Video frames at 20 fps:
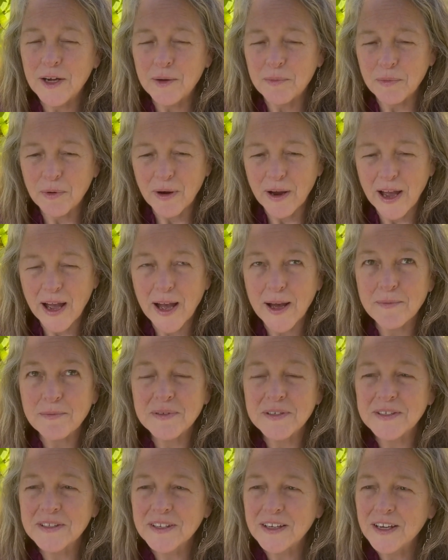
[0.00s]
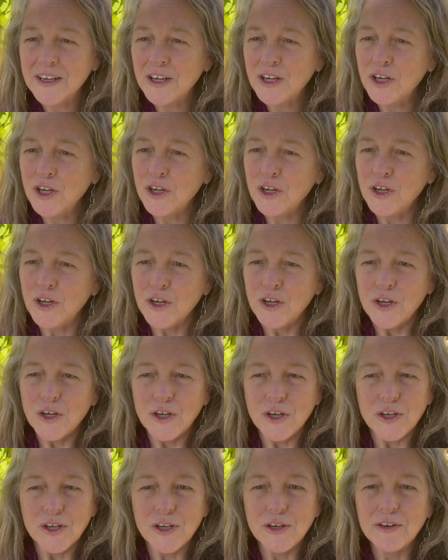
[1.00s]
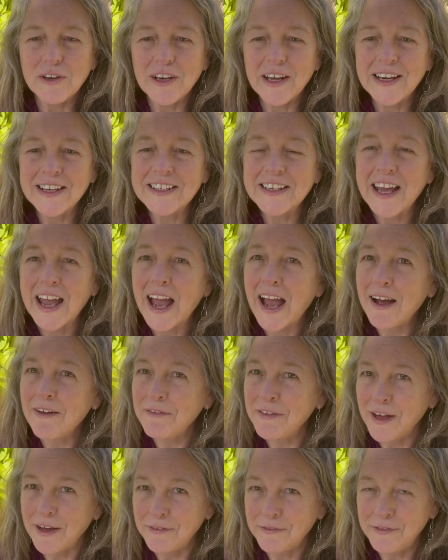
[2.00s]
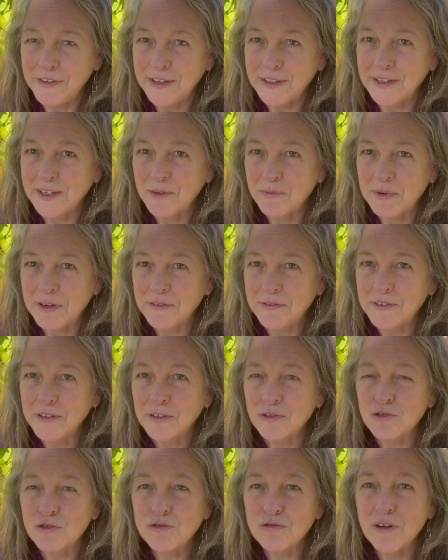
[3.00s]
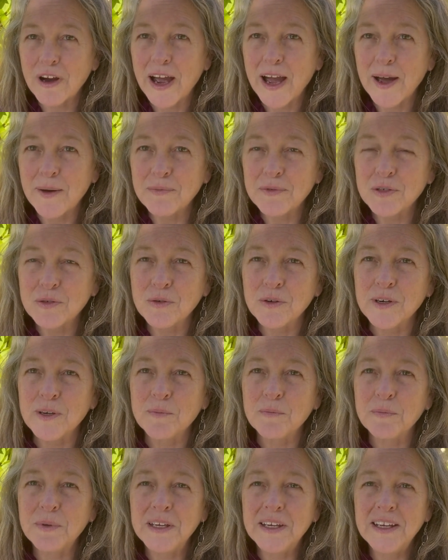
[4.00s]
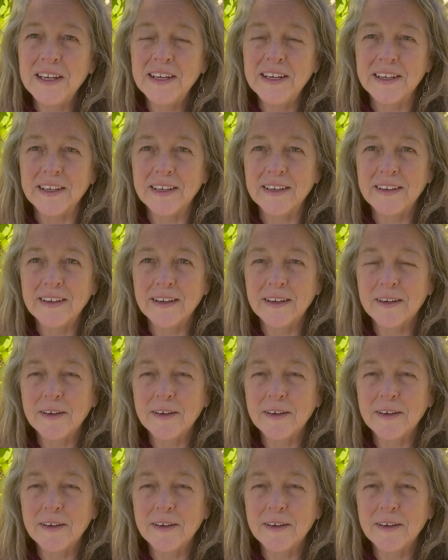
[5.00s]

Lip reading: Perhaps you'd like to have that feeling but feel trapped or impeded